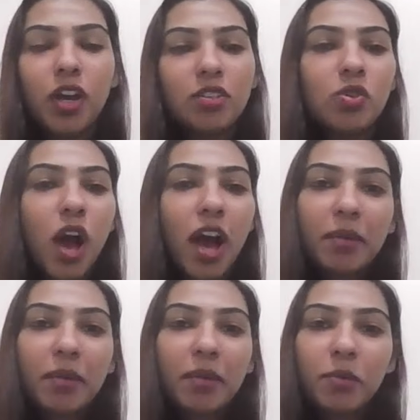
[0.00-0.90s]
So
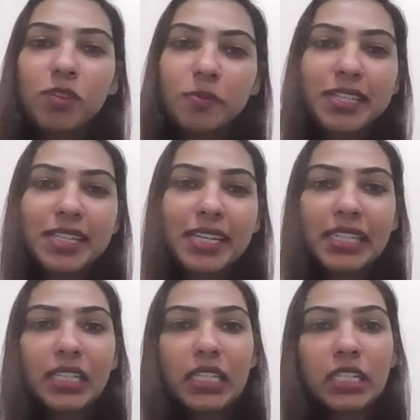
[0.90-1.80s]
IMU is basically
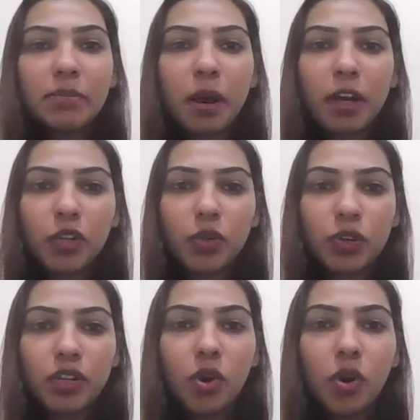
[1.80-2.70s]
the Indian market
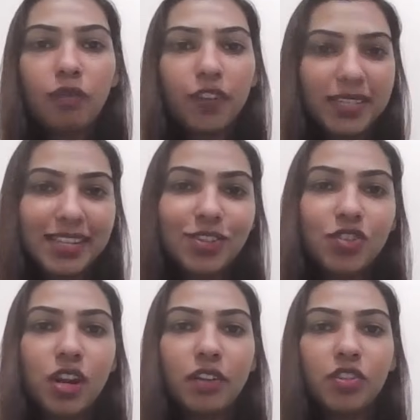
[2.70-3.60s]
unit of Accenture
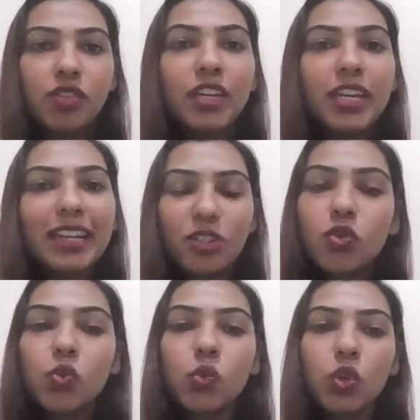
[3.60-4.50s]
Strategy. We cater
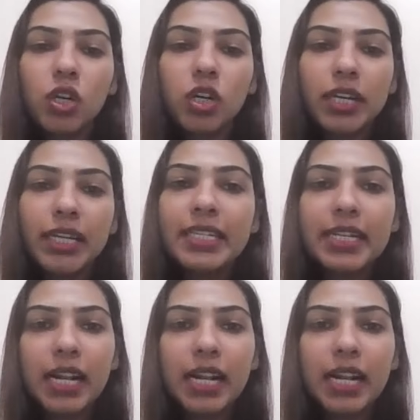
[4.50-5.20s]
to Indian